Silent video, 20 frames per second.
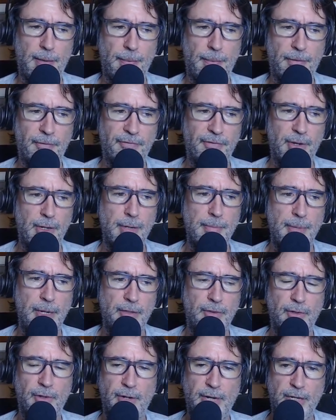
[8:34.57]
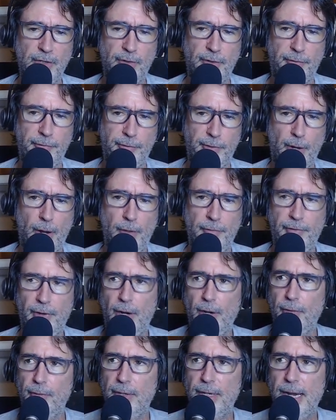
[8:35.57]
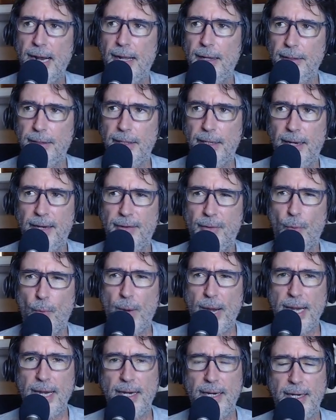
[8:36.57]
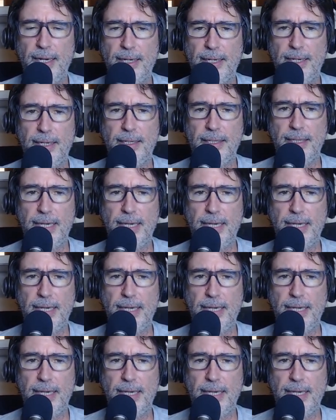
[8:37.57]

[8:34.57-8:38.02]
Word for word: the fundamental nature of, of our reality and the way it